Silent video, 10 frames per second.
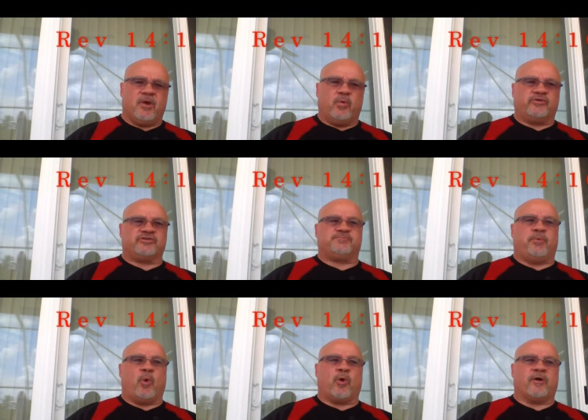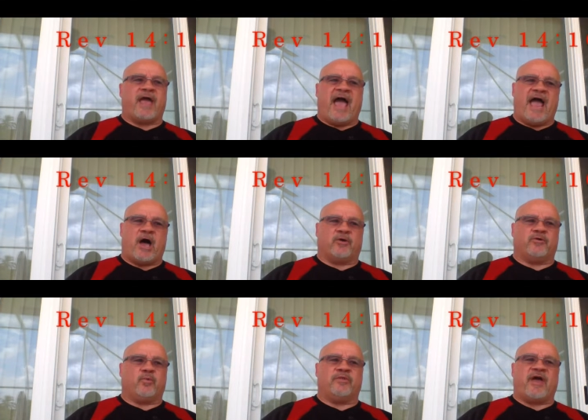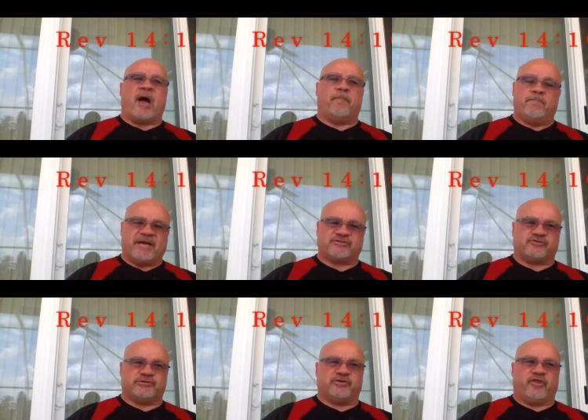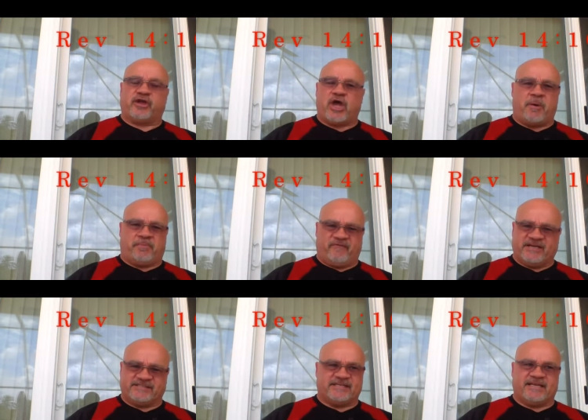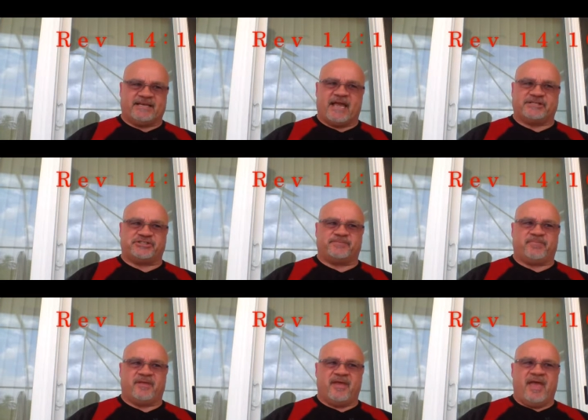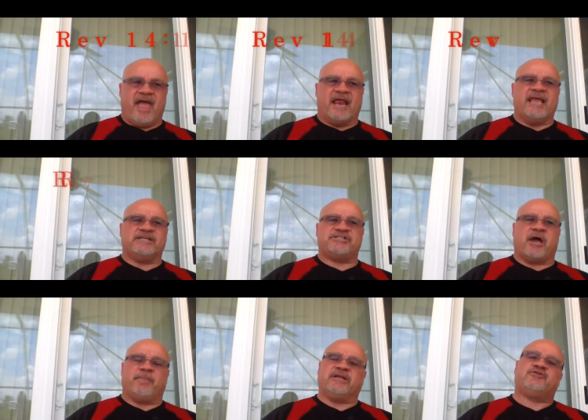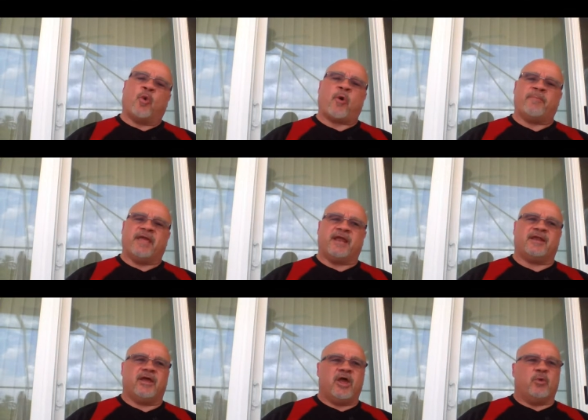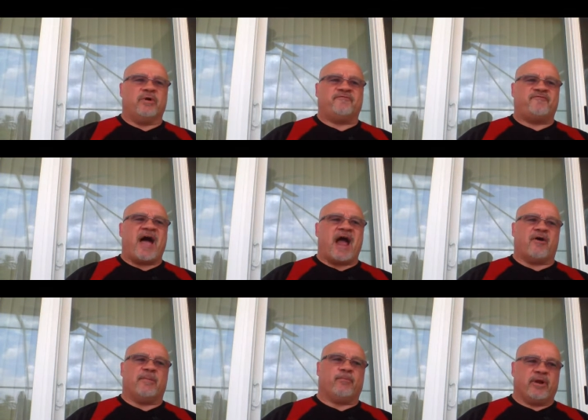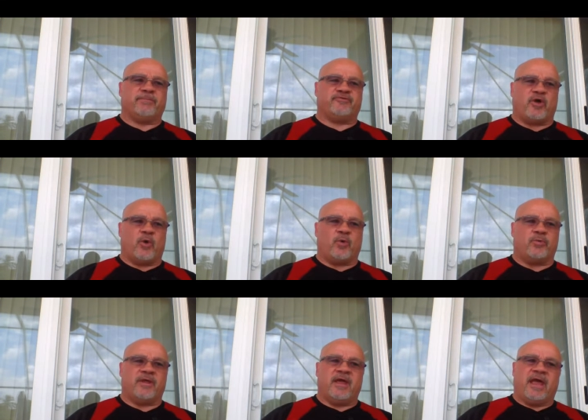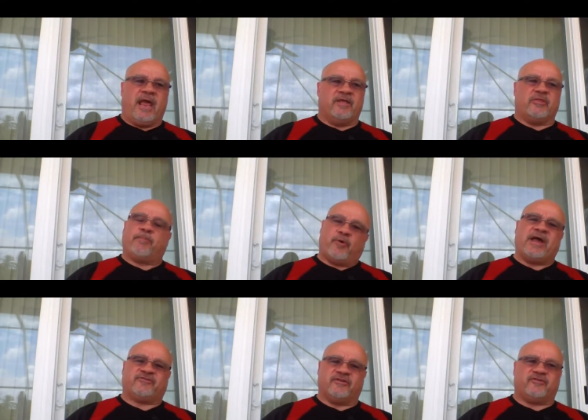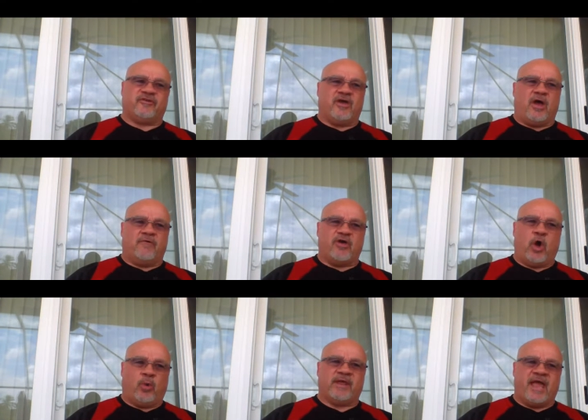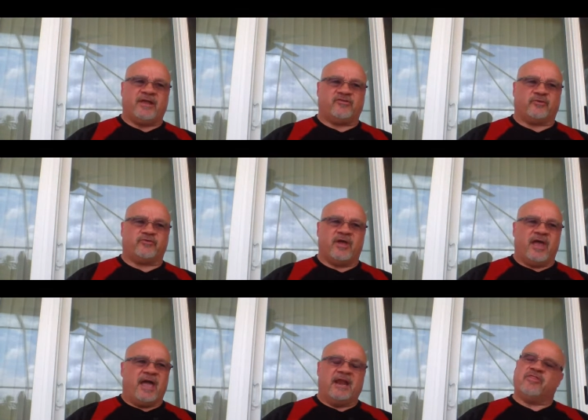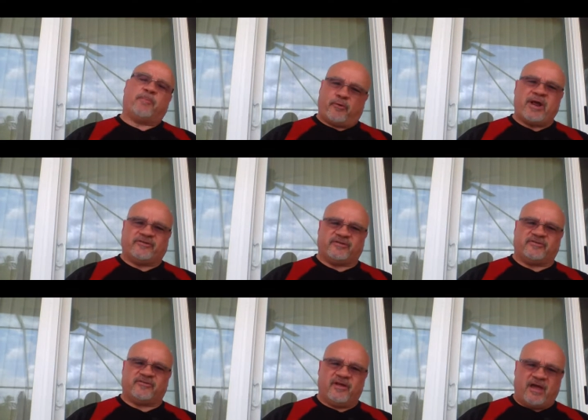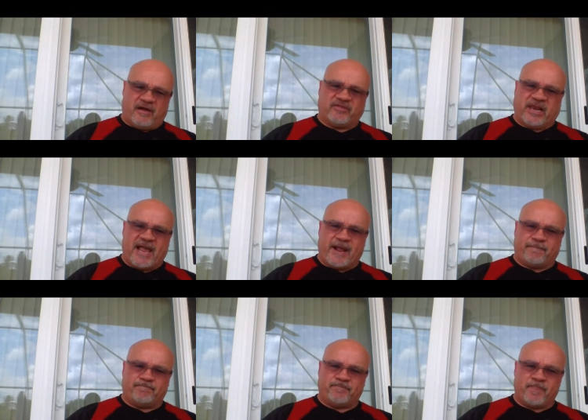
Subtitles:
which is poured out without mixture into the cup of his indignation. And he shall be tormented with fire and brimstone in the presence of the holy angels and in the presence of the Lamb."